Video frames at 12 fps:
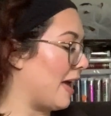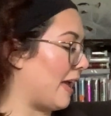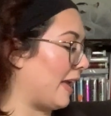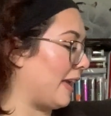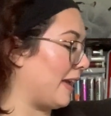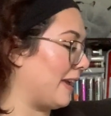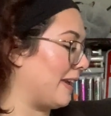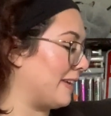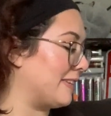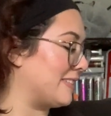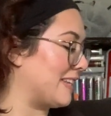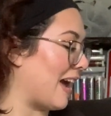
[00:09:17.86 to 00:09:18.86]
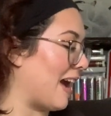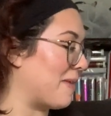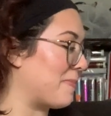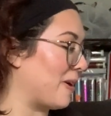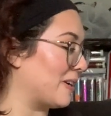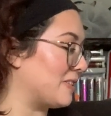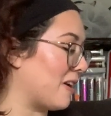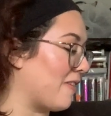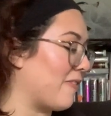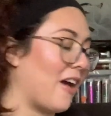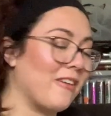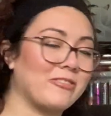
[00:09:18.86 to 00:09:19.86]
and I marked
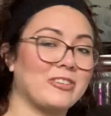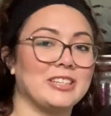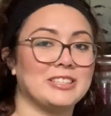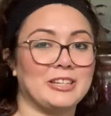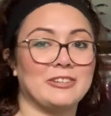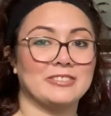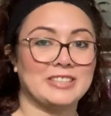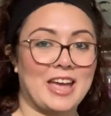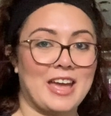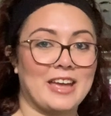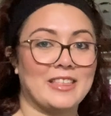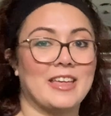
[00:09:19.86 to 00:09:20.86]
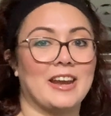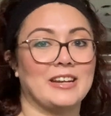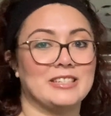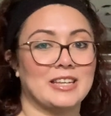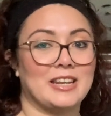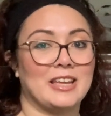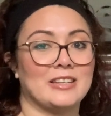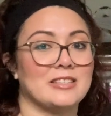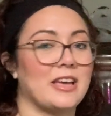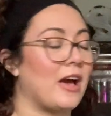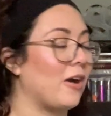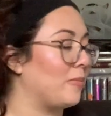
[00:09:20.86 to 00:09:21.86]
off every single day that I did it to
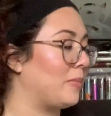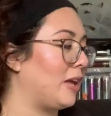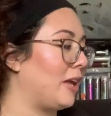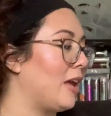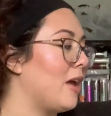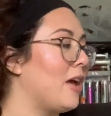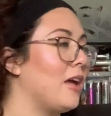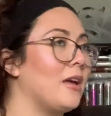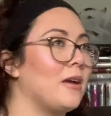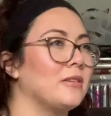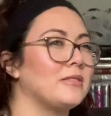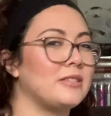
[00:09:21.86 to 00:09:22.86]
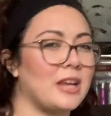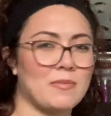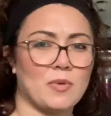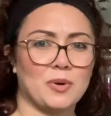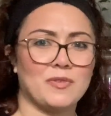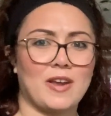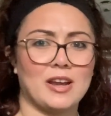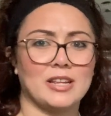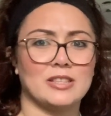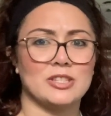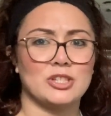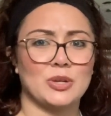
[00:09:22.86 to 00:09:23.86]
help me stay
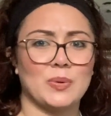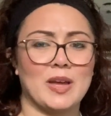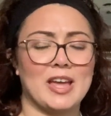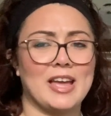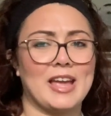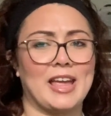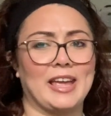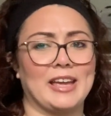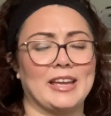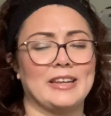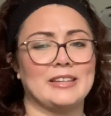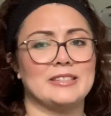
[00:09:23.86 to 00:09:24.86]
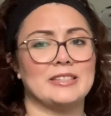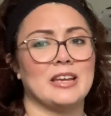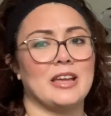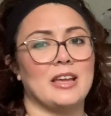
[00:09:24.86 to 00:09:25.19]
motivated to do it, and